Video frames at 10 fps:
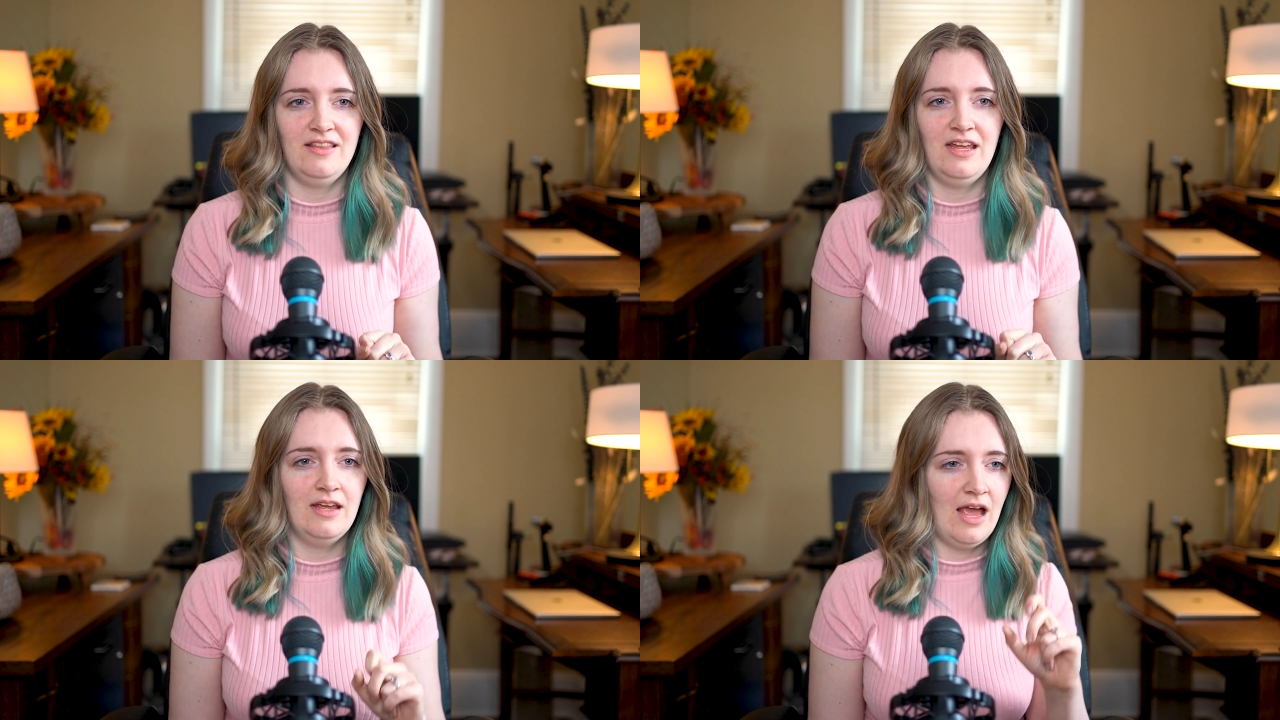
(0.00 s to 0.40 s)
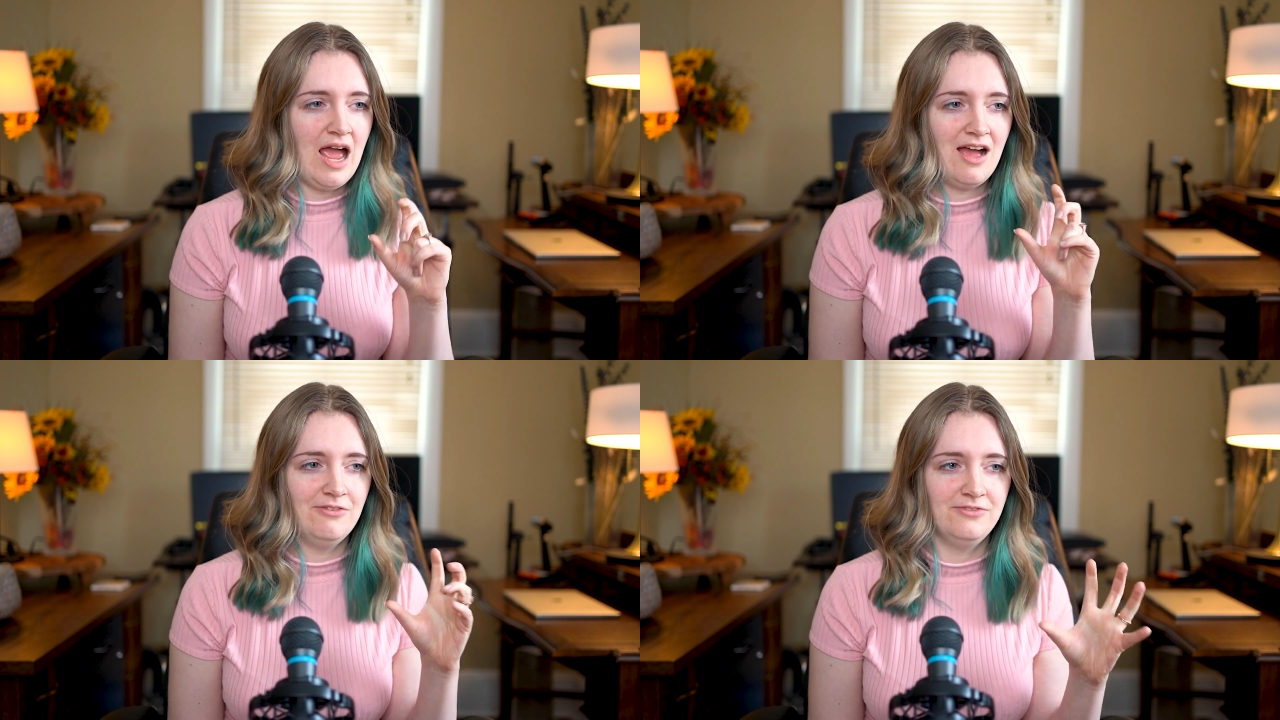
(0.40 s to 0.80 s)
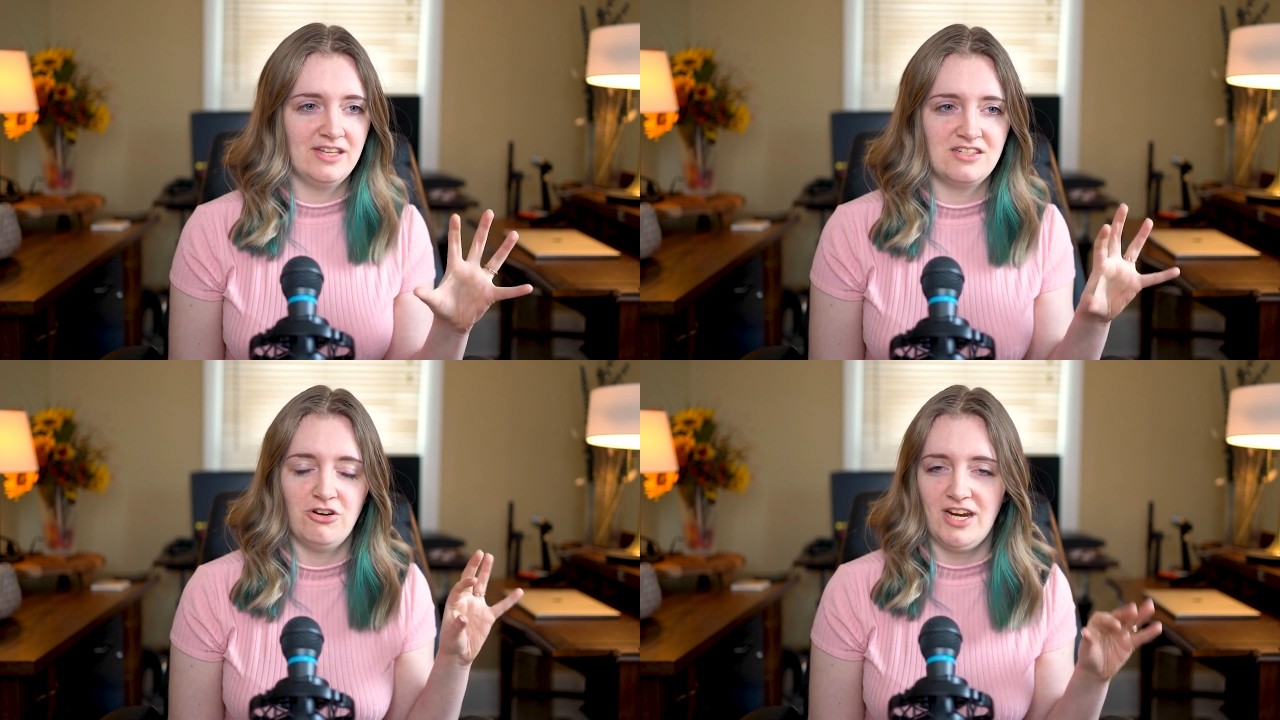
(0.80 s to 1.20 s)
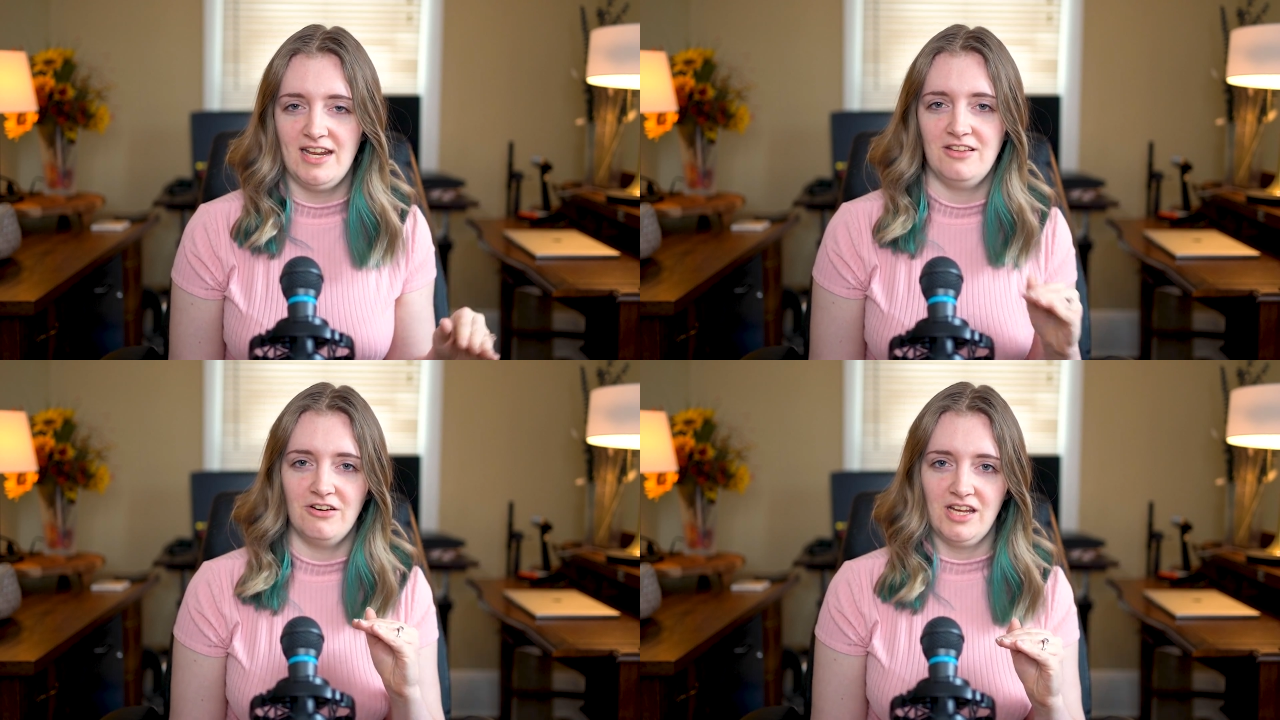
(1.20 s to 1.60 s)
and they start
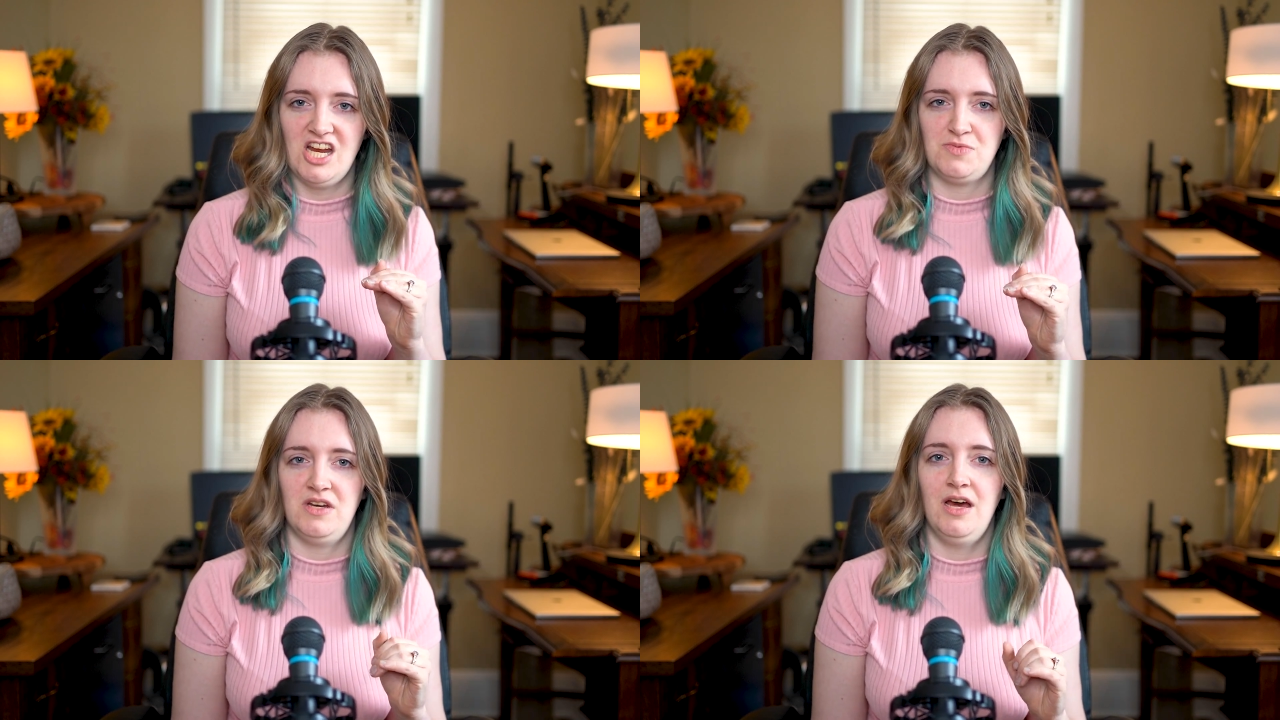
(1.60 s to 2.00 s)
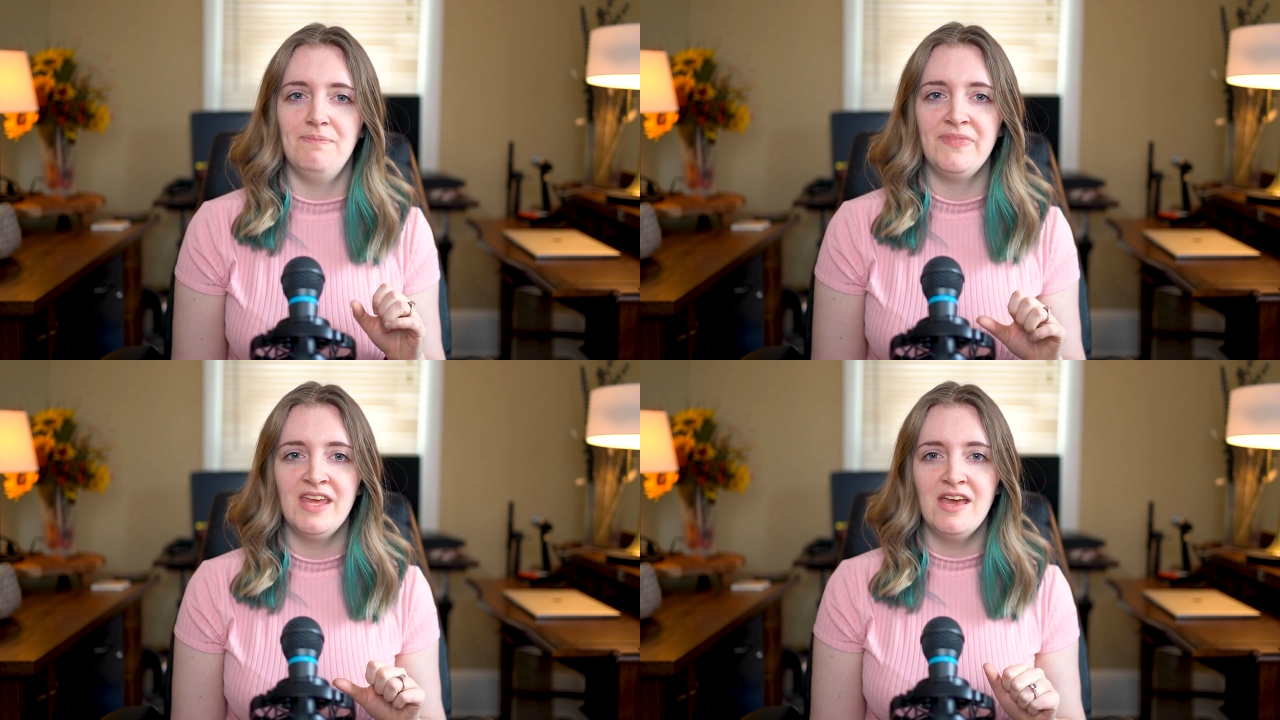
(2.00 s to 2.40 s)
getting their engagement up.